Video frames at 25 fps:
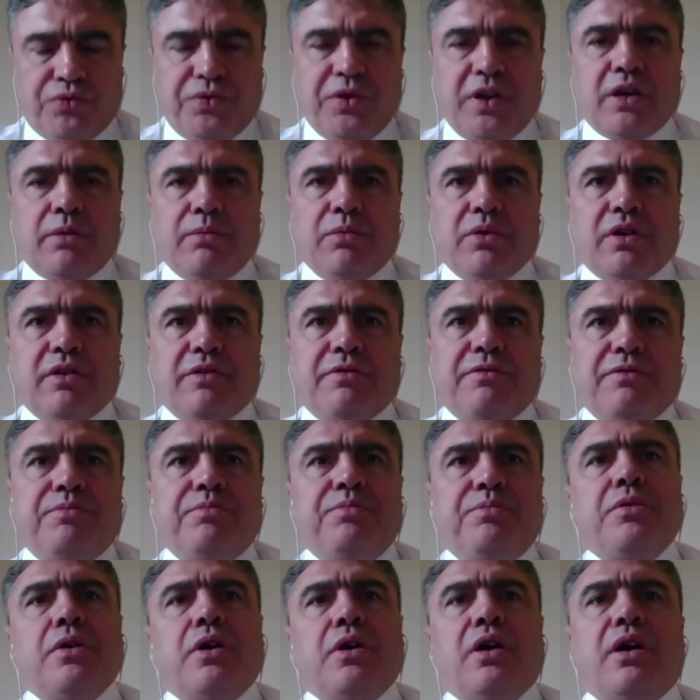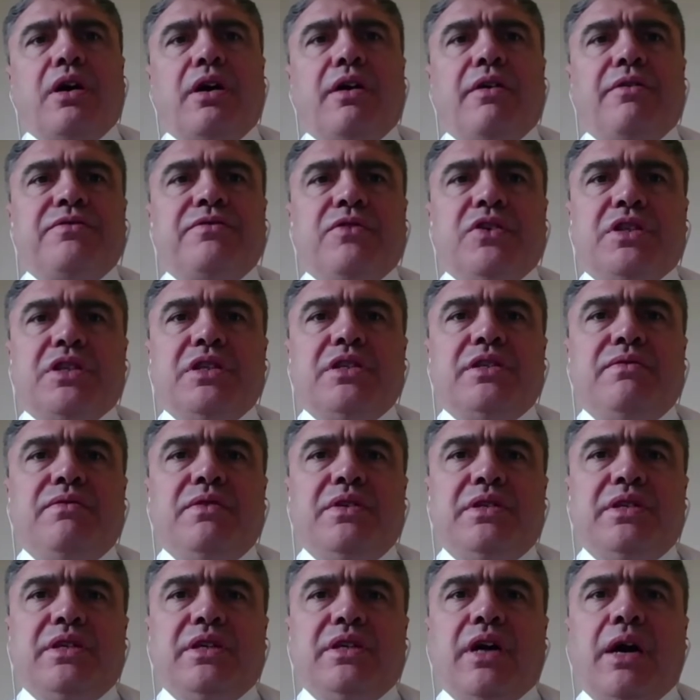They need to optimize
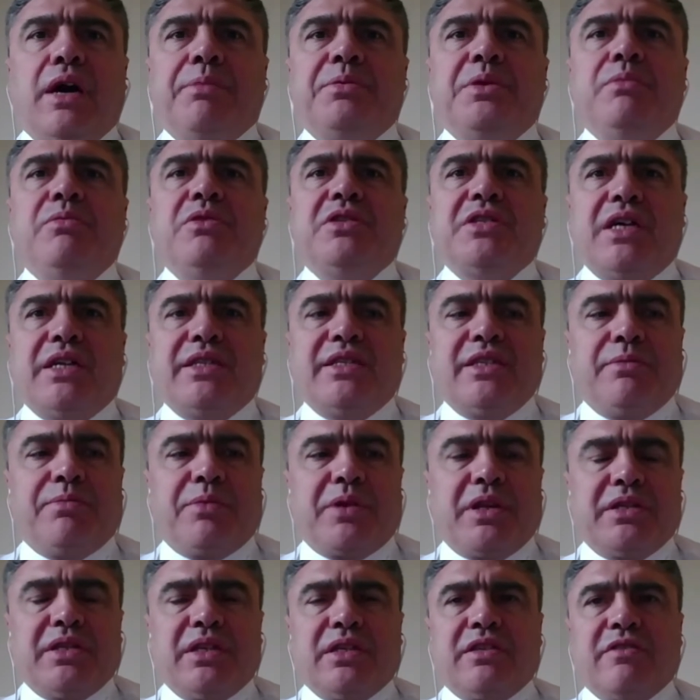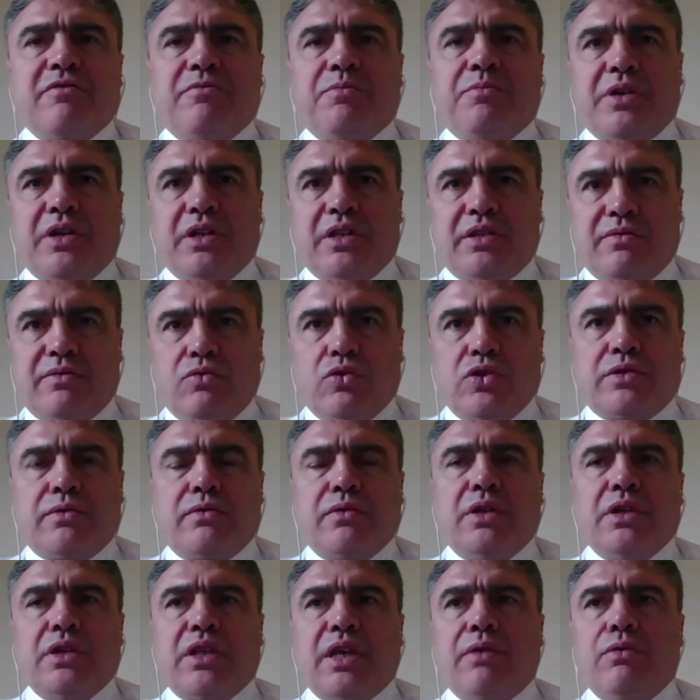agricultural production to
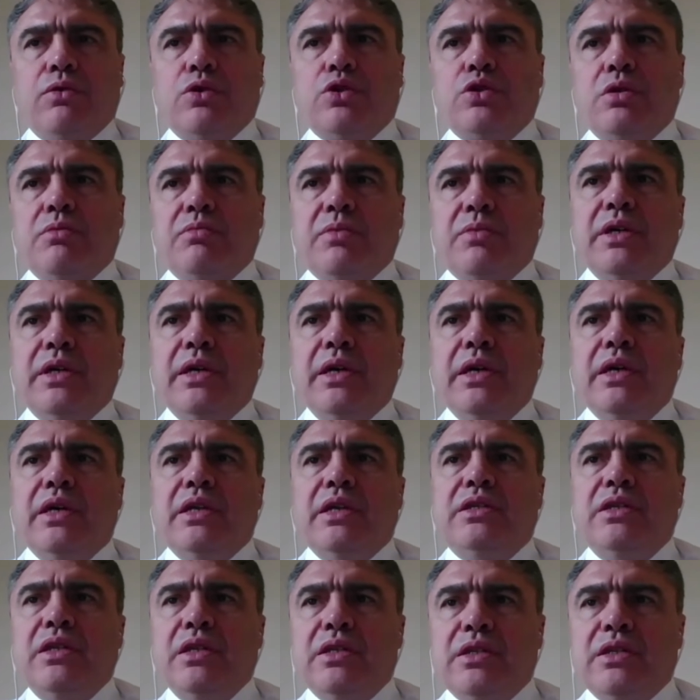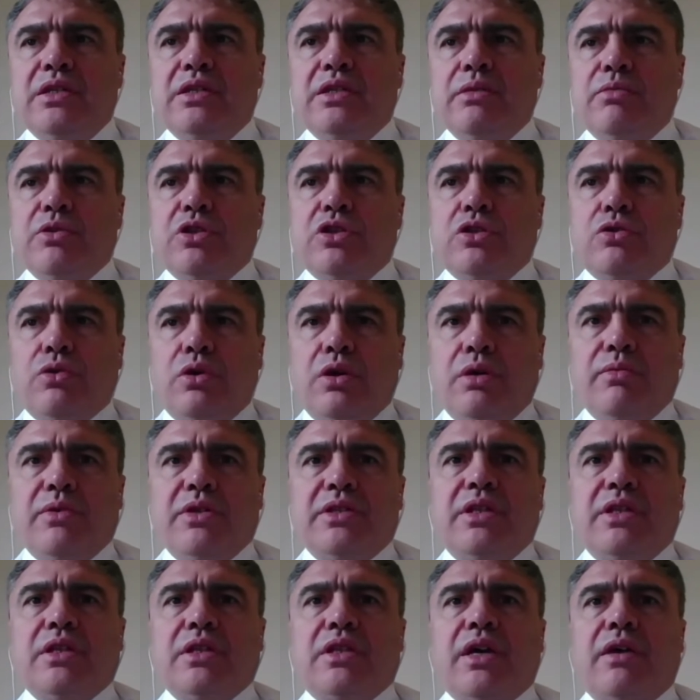make it more cost effective.
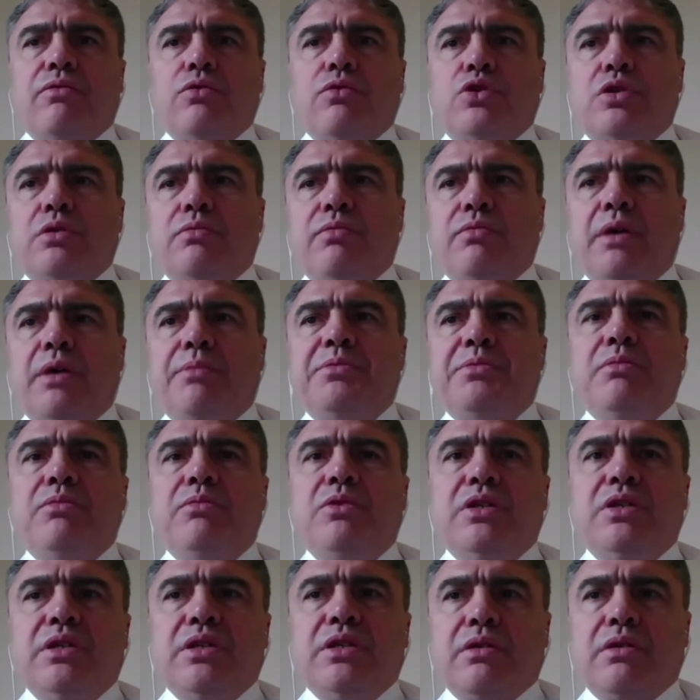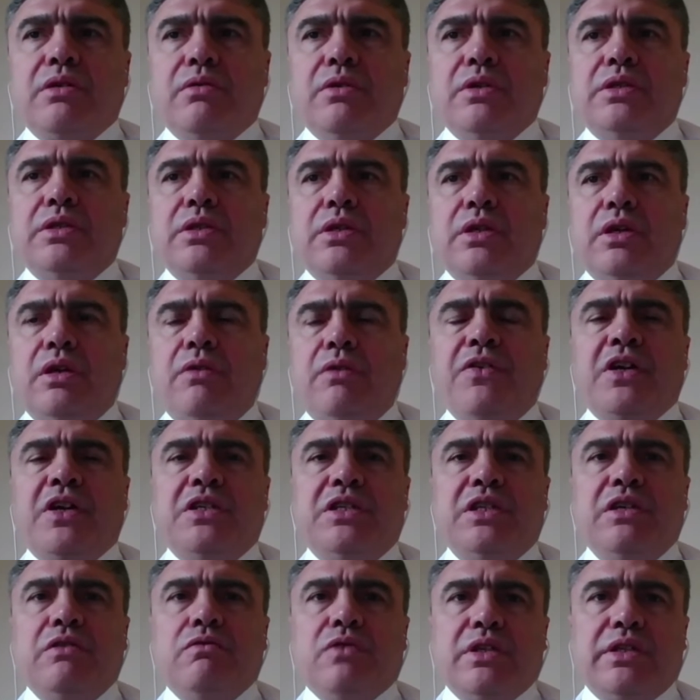That can be achieved
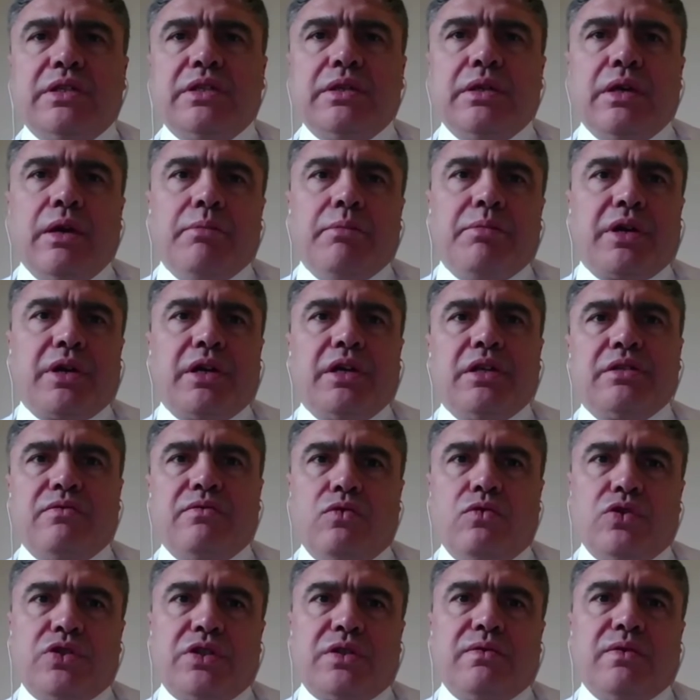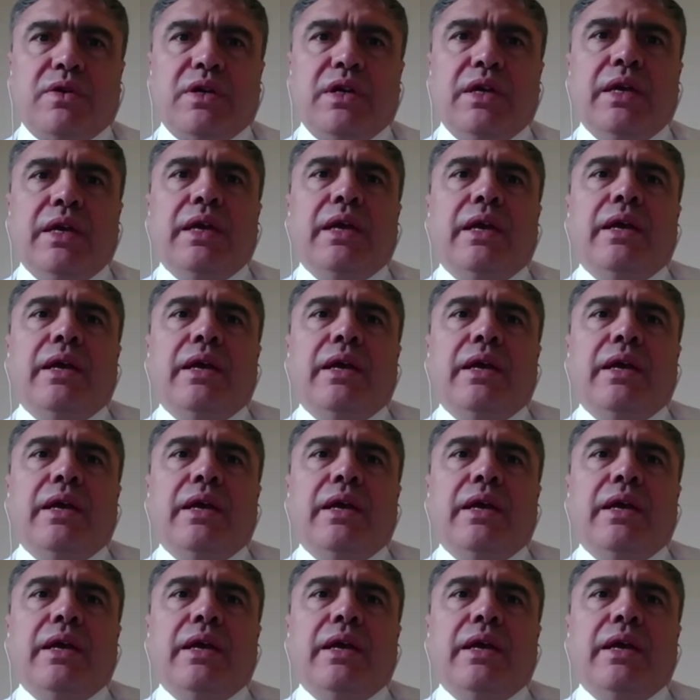through digitalization.